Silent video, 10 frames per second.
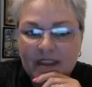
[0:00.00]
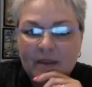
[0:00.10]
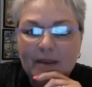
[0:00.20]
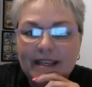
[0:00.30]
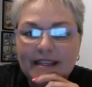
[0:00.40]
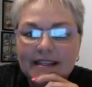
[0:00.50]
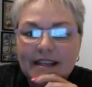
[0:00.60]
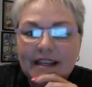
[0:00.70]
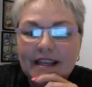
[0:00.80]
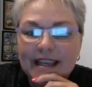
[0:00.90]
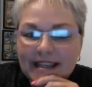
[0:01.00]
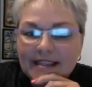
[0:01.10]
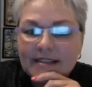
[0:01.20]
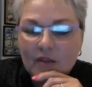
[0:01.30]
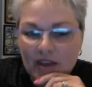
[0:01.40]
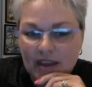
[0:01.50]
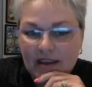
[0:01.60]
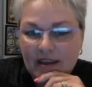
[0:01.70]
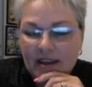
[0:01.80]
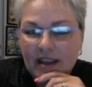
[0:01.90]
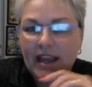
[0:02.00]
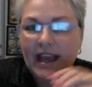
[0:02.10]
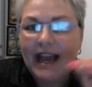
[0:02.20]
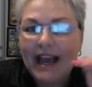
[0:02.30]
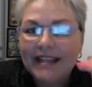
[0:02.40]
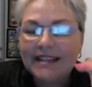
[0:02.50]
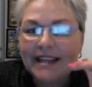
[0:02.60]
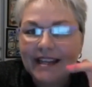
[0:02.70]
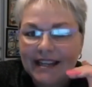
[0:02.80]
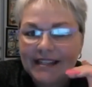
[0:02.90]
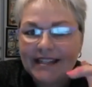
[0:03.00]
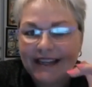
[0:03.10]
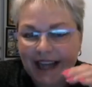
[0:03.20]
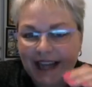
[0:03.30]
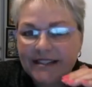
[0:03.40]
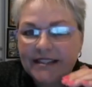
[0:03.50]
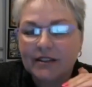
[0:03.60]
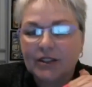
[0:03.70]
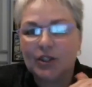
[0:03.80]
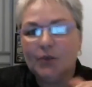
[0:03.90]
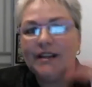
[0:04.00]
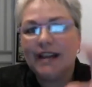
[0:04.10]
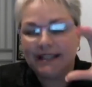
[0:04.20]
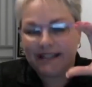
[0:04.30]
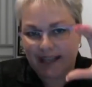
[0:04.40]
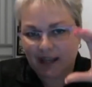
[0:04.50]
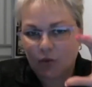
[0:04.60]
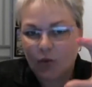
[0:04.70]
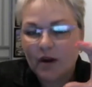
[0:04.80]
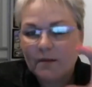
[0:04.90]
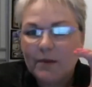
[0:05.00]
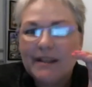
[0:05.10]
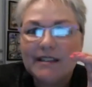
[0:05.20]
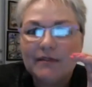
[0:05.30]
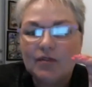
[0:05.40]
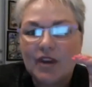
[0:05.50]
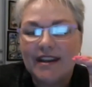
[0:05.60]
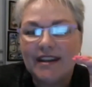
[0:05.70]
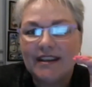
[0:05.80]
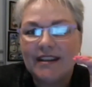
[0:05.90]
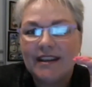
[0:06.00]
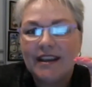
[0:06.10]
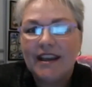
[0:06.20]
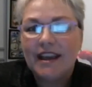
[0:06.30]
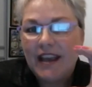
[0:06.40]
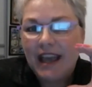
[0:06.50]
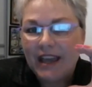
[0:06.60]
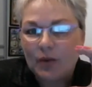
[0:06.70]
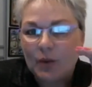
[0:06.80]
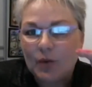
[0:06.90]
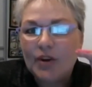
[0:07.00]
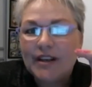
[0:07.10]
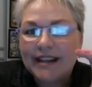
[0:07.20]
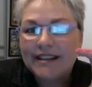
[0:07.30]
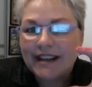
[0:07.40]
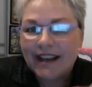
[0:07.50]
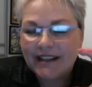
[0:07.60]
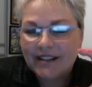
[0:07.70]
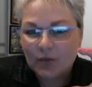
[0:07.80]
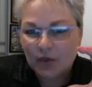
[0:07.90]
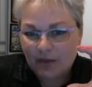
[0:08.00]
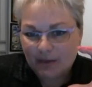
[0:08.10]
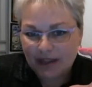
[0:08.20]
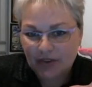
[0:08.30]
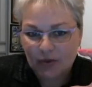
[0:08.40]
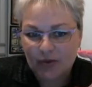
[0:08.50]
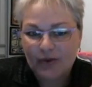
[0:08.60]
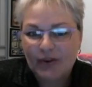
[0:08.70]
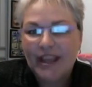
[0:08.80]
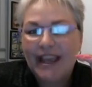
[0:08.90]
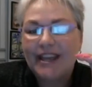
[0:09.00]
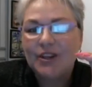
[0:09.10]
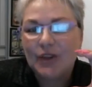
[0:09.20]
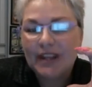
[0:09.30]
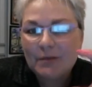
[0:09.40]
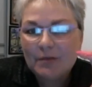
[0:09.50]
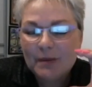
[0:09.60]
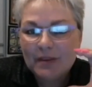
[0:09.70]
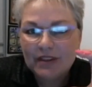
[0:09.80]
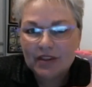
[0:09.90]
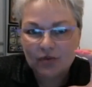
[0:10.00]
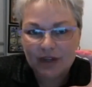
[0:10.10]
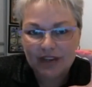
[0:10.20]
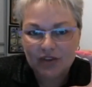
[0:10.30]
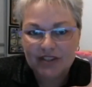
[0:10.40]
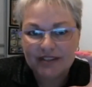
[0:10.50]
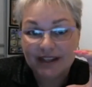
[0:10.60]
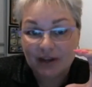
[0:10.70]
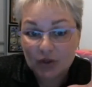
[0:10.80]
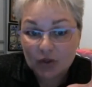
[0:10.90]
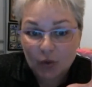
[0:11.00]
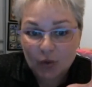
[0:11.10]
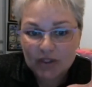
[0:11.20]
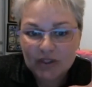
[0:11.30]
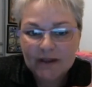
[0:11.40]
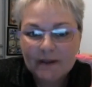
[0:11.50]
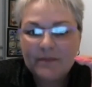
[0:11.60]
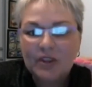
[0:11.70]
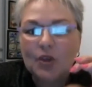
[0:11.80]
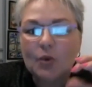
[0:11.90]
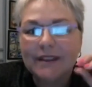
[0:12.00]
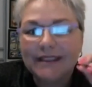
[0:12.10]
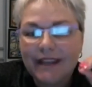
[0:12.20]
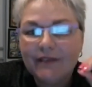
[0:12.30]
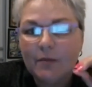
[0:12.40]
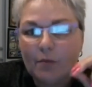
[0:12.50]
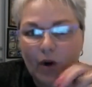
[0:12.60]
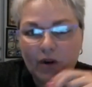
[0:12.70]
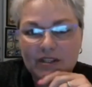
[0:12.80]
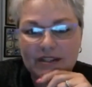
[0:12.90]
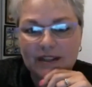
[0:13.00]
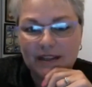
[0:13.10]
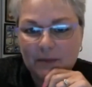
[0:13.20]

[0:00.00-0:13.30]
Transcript: Because here's the thing, unless and until you and I take one piece of training and we work under guidance with a mentor and you implement the strategies that are taught, you will never master that